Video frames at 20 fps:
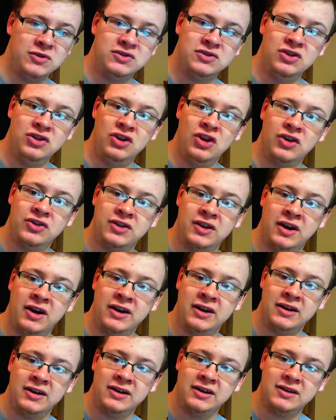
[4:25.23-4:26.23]
nothing on
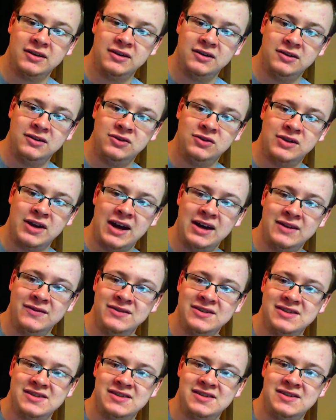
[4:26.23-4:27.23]
it. Like, you can't
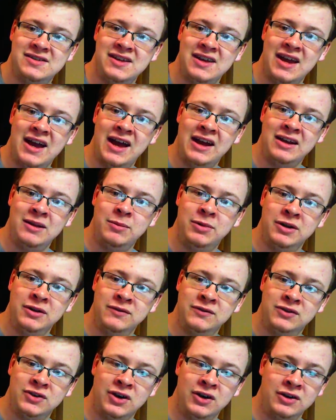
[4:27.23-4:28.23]
even see any bit
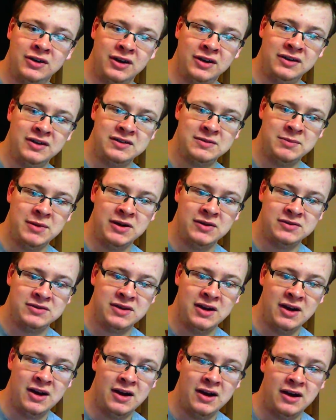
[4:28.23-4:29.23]
of dirt on this mouse.
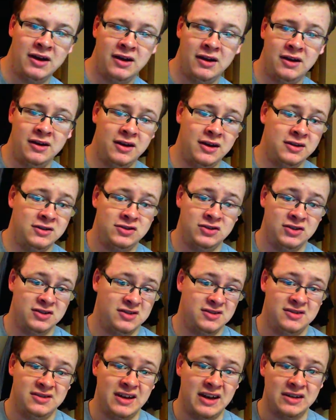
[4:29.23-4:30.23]
It's
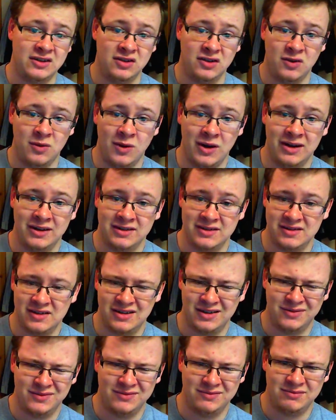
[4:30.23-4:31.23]
just that good quality. Sorry
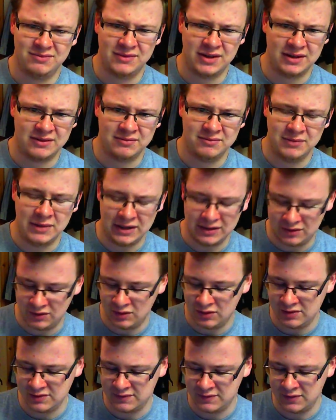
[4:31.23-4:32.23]
if that made
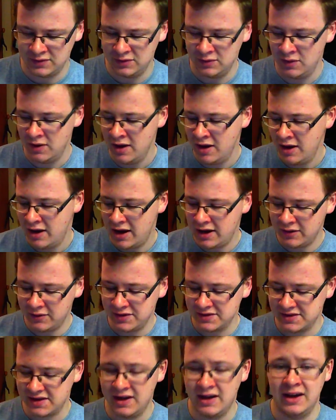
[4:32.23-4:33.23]
noise for you.
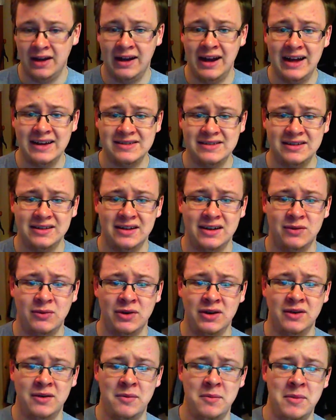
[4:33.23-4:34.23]
Anyways, last thing that I want
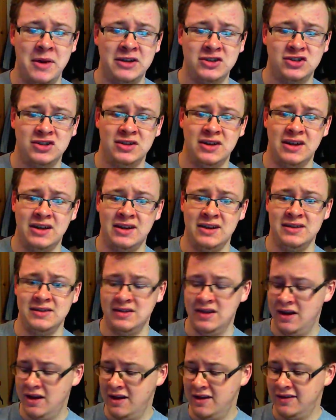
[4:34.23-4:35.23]
to mention is
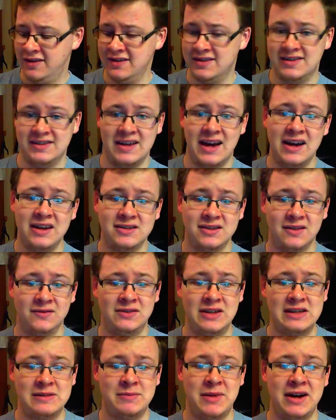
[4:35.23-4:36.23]
the size of
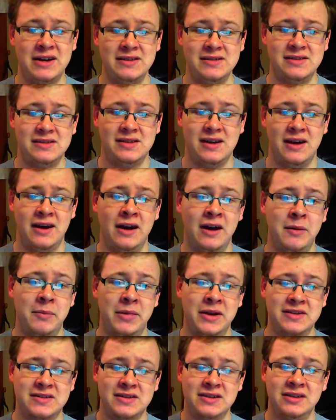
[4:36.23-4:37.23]
these mice.
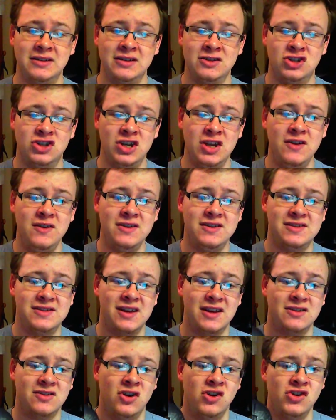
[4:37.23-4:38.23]
Basically the
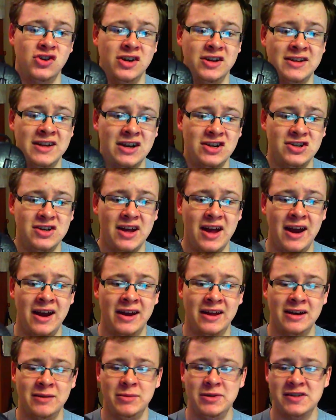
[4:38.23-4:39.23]
G600 is actually a
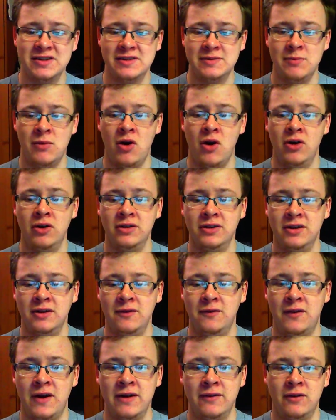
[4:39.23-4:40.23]
little bit smaller than the
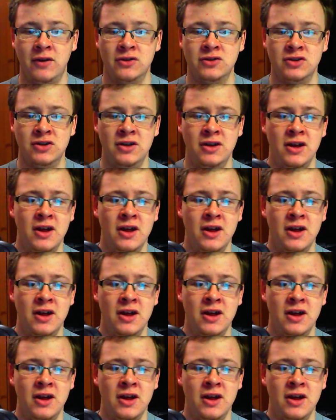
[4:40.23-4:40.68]
500.